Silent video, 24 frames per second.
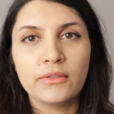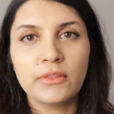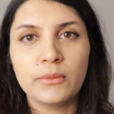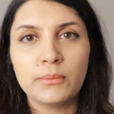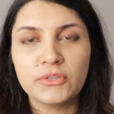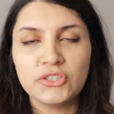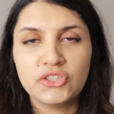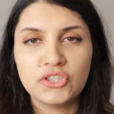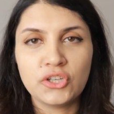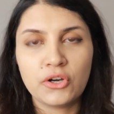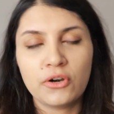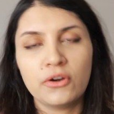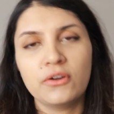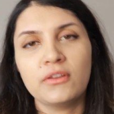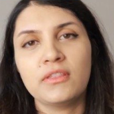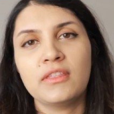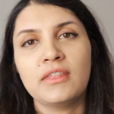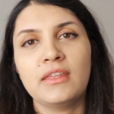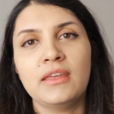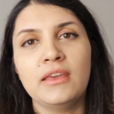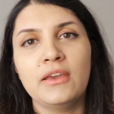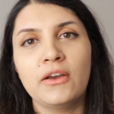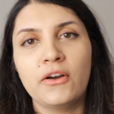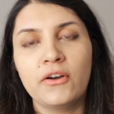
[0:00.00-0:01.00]
the
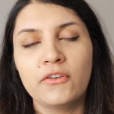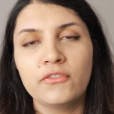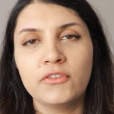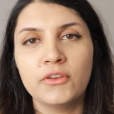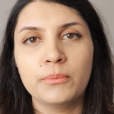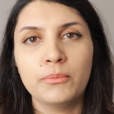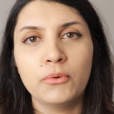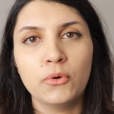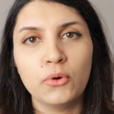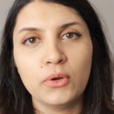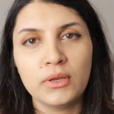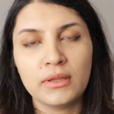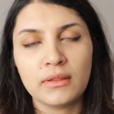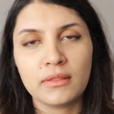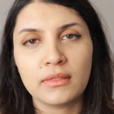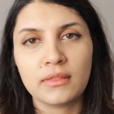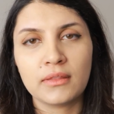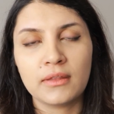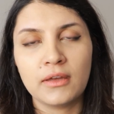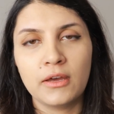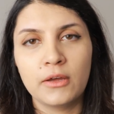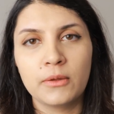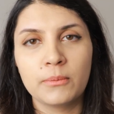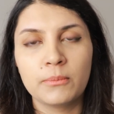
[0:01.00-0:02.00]
majority of your points
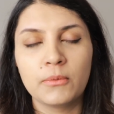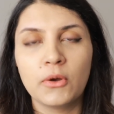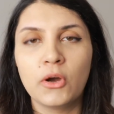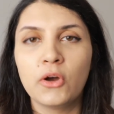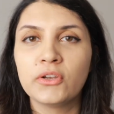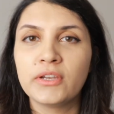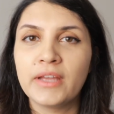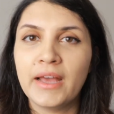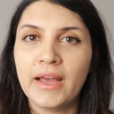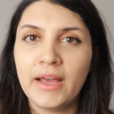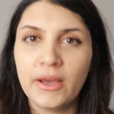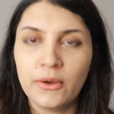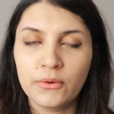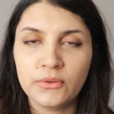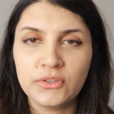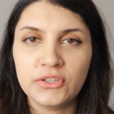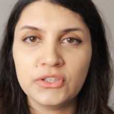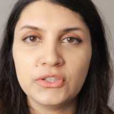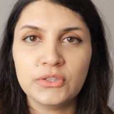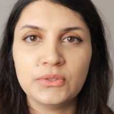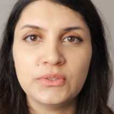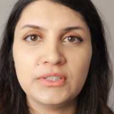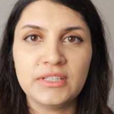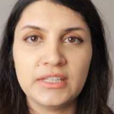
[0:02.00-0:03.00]
come on how
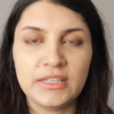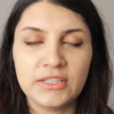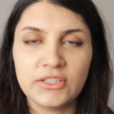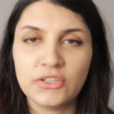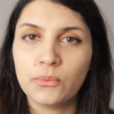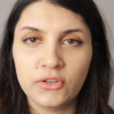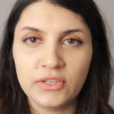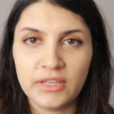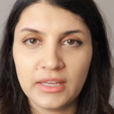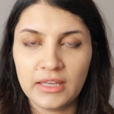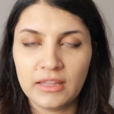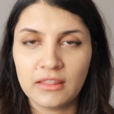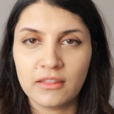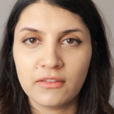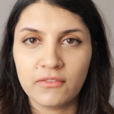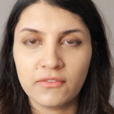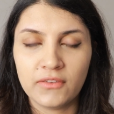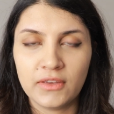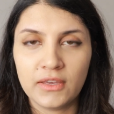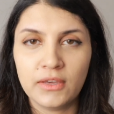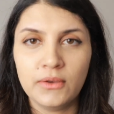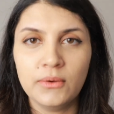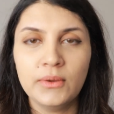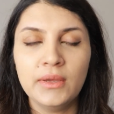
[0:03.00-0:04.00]
you did on your
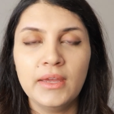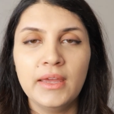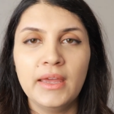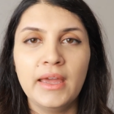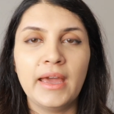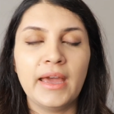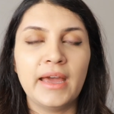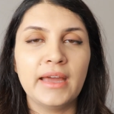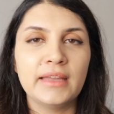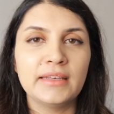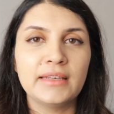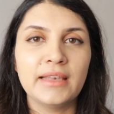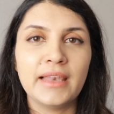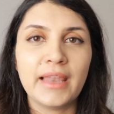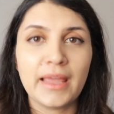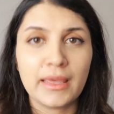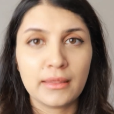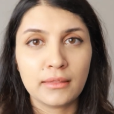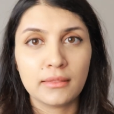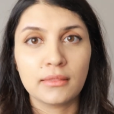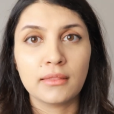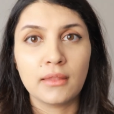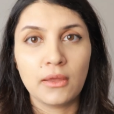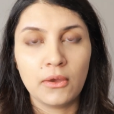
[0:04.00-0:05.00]
interview, and
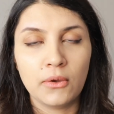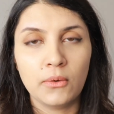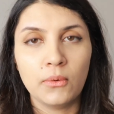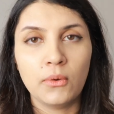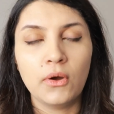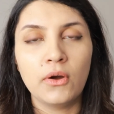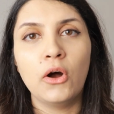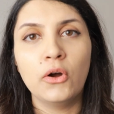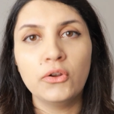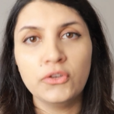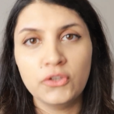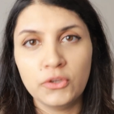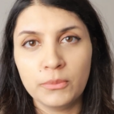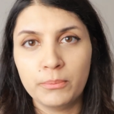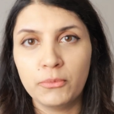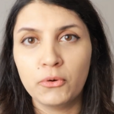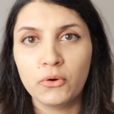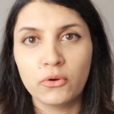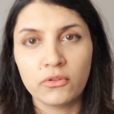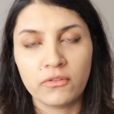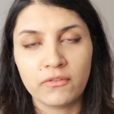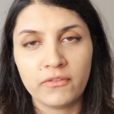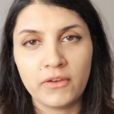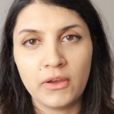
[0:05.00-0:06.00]
less so on your
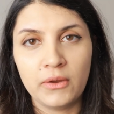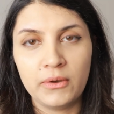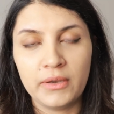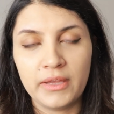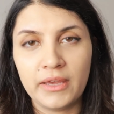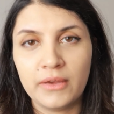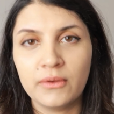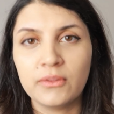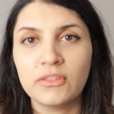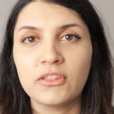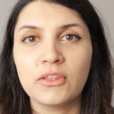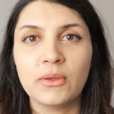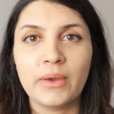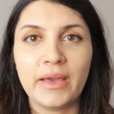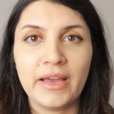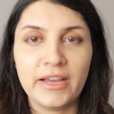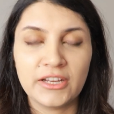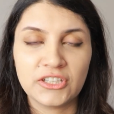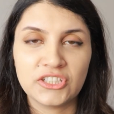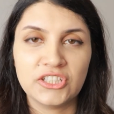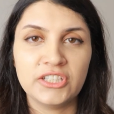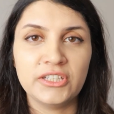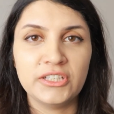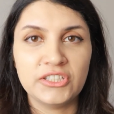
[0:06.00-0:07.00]
portfolio to
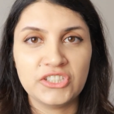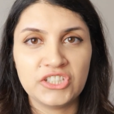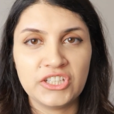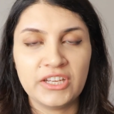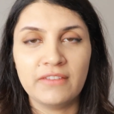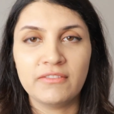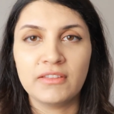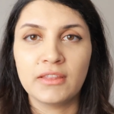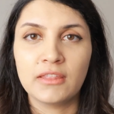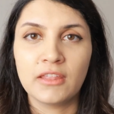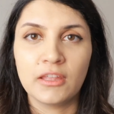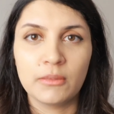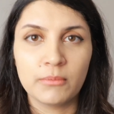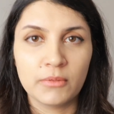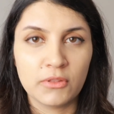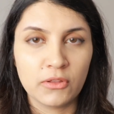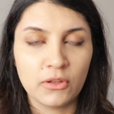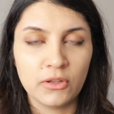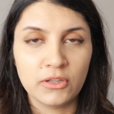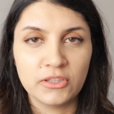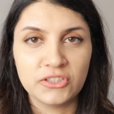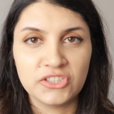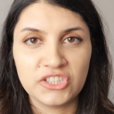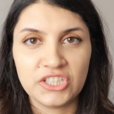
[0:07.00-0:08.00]
actually achieve the
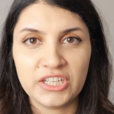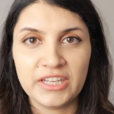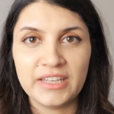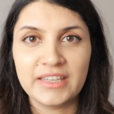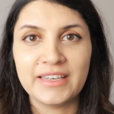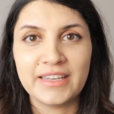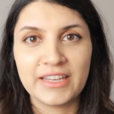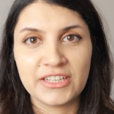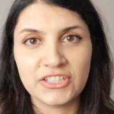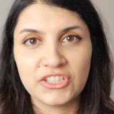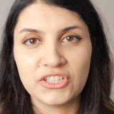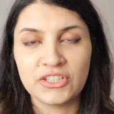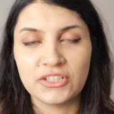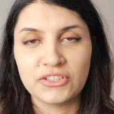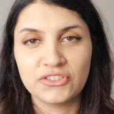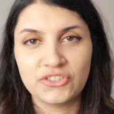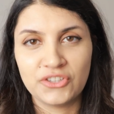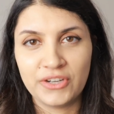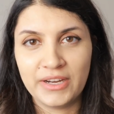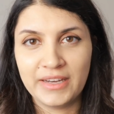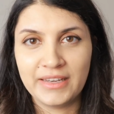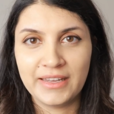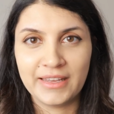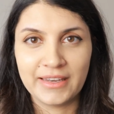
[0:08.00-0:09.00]
dermatology national
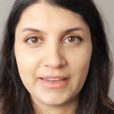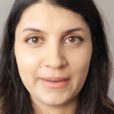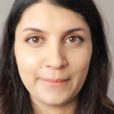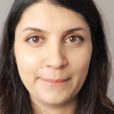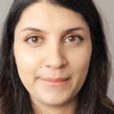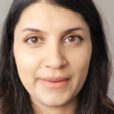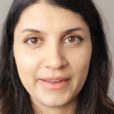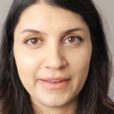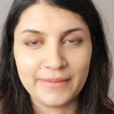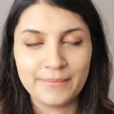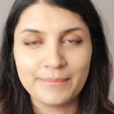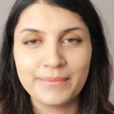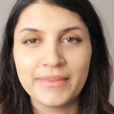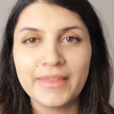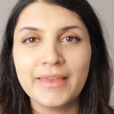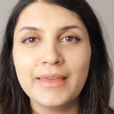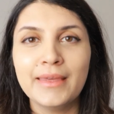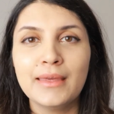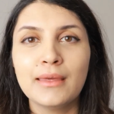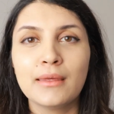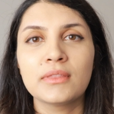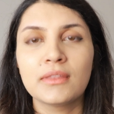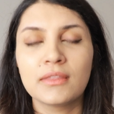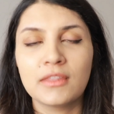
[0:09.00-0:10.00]
training number.
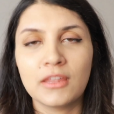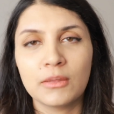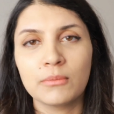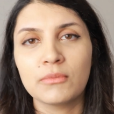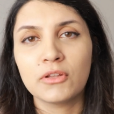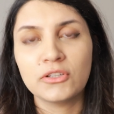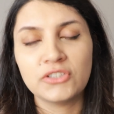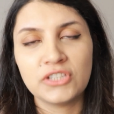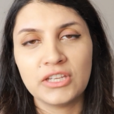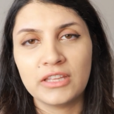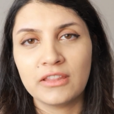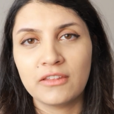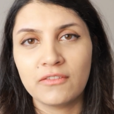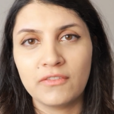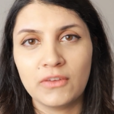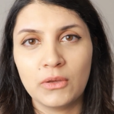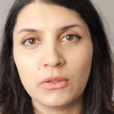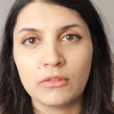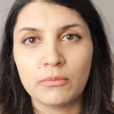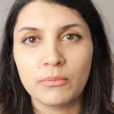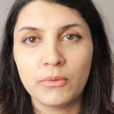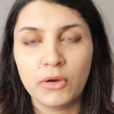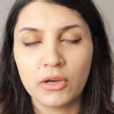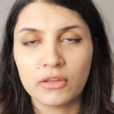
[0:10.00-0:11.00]
The dermatology interview
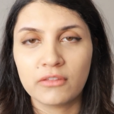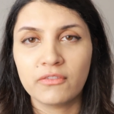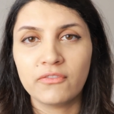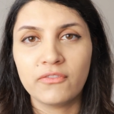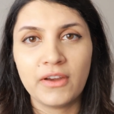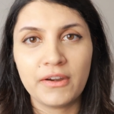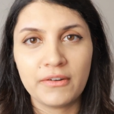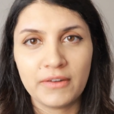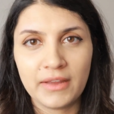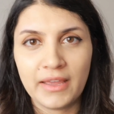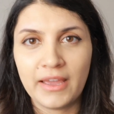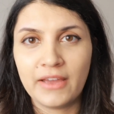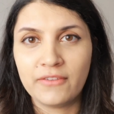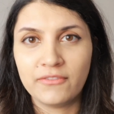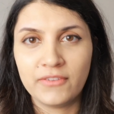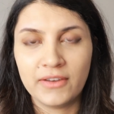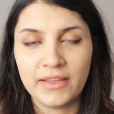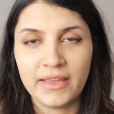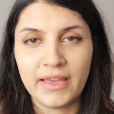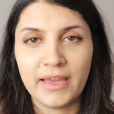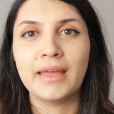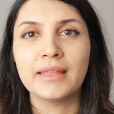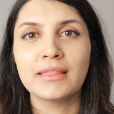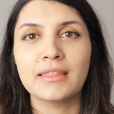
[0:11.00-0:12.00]
is marked very
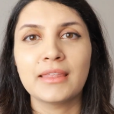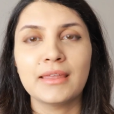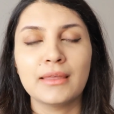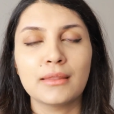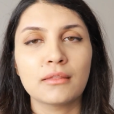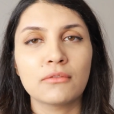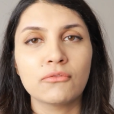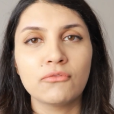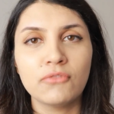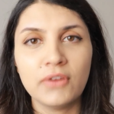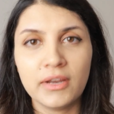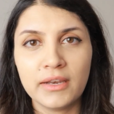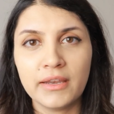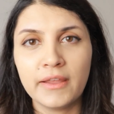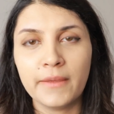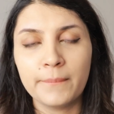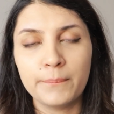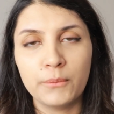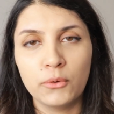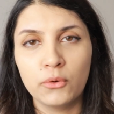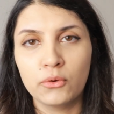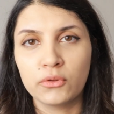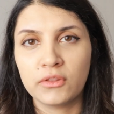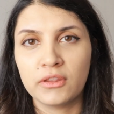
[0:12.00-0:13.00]
heavily, and it's really
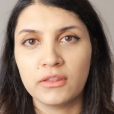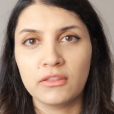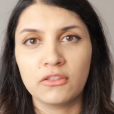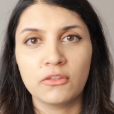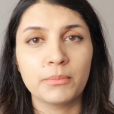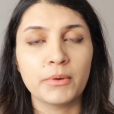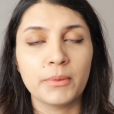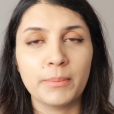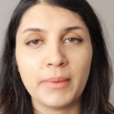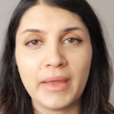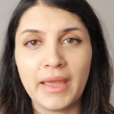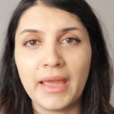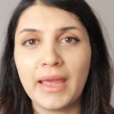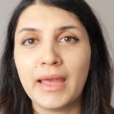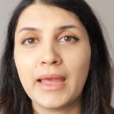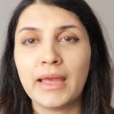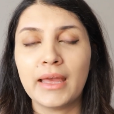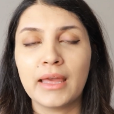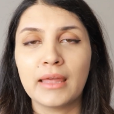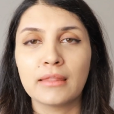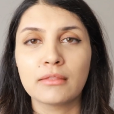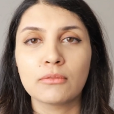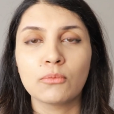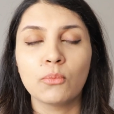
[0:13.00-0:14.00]
important to prepare
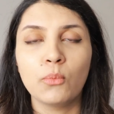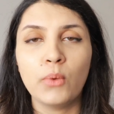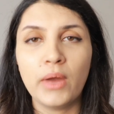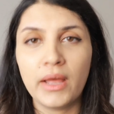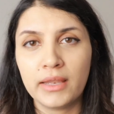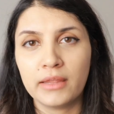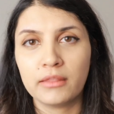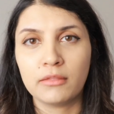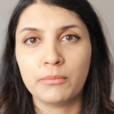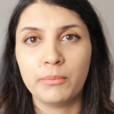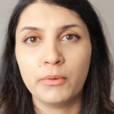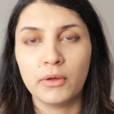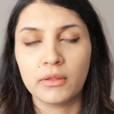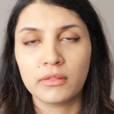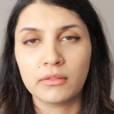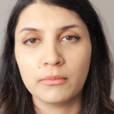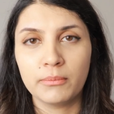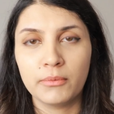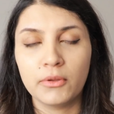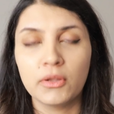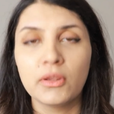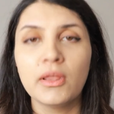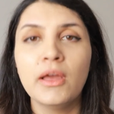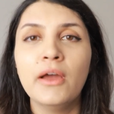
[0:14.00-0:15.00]
as well as
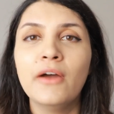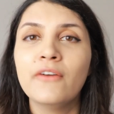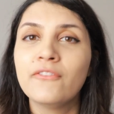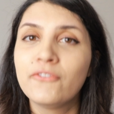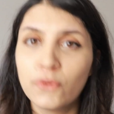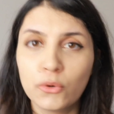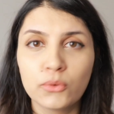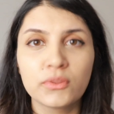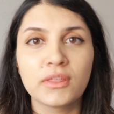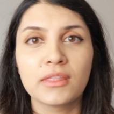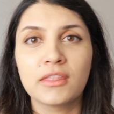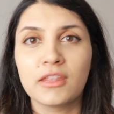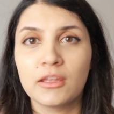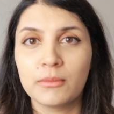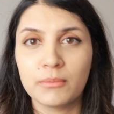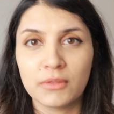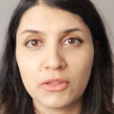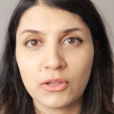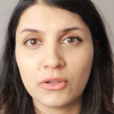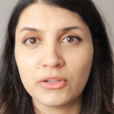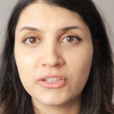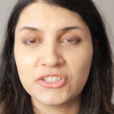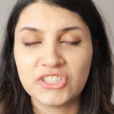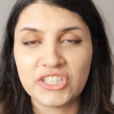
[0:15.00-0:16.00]
possible for the
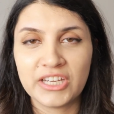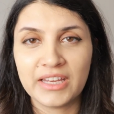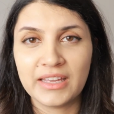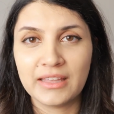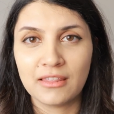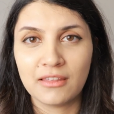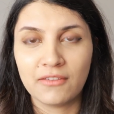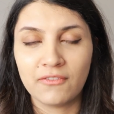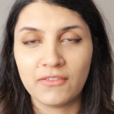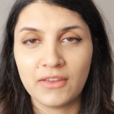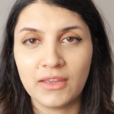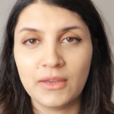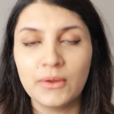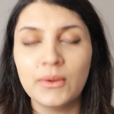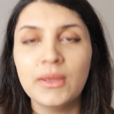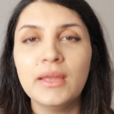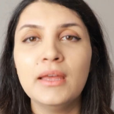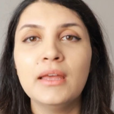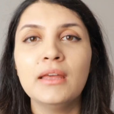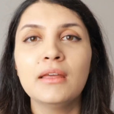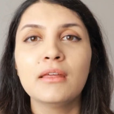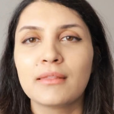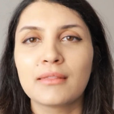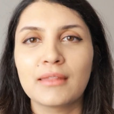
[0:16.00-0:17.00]
dermatology interview.
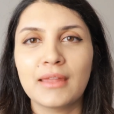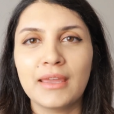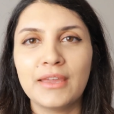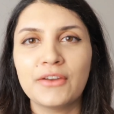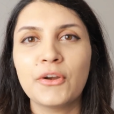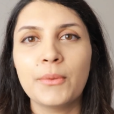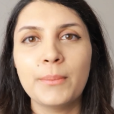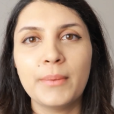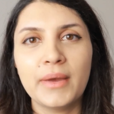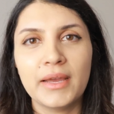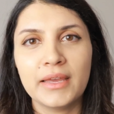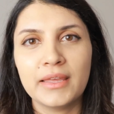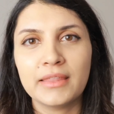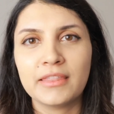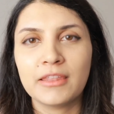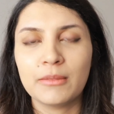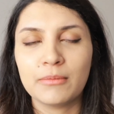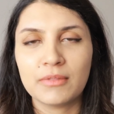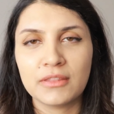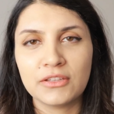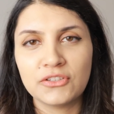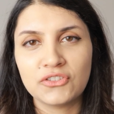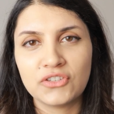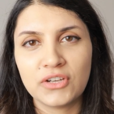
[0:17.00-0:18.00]
So here are my
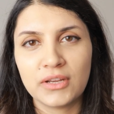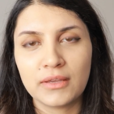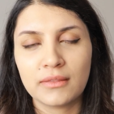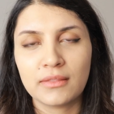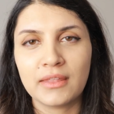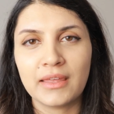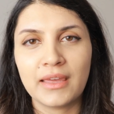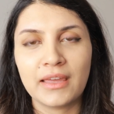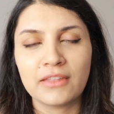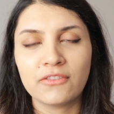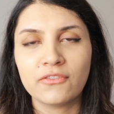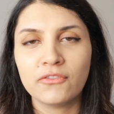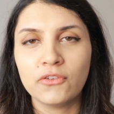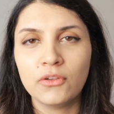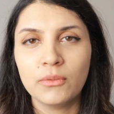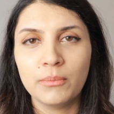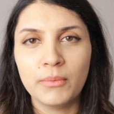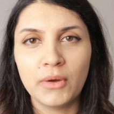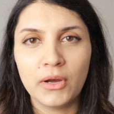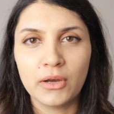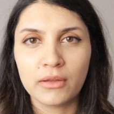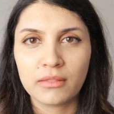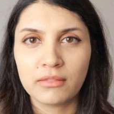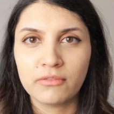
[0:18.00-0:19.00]
tips and tricks to get full
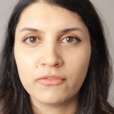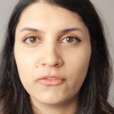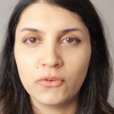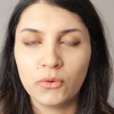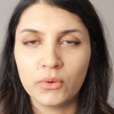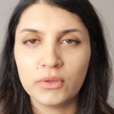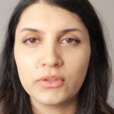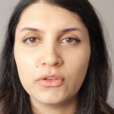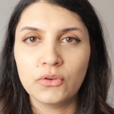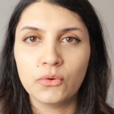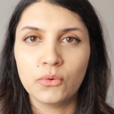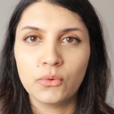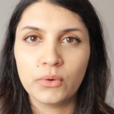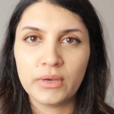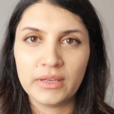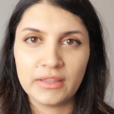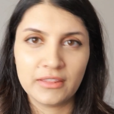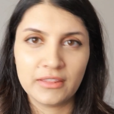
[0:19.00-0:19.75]
marks for your